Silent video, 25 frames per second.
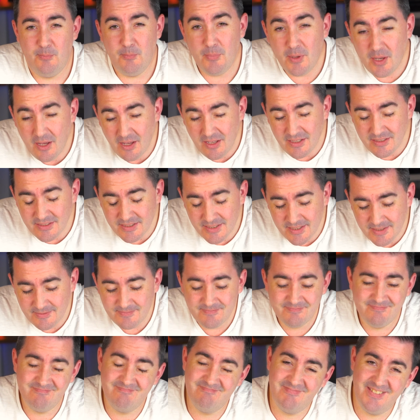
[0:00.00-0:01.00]
but
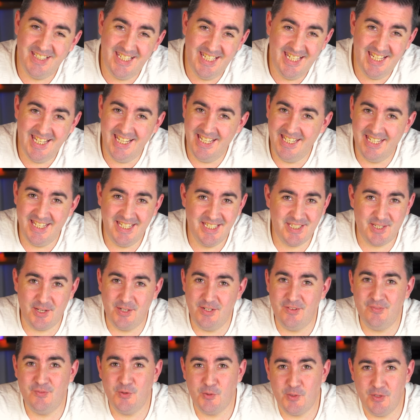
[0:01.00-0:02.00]
it is only
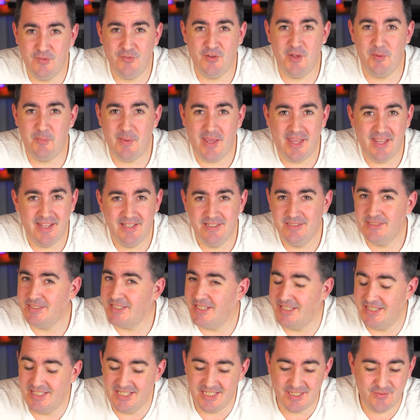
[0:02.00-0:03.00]
£45. I
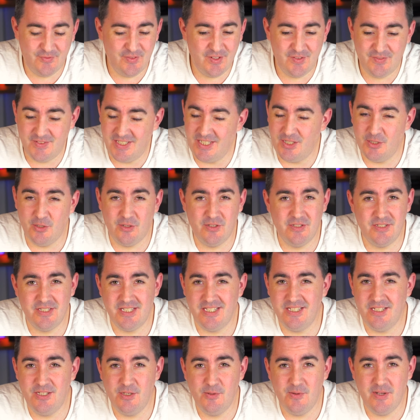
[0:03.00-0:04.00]
think it's $50
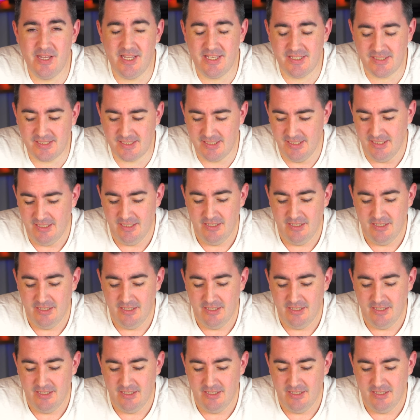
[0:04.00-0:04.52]
in the US.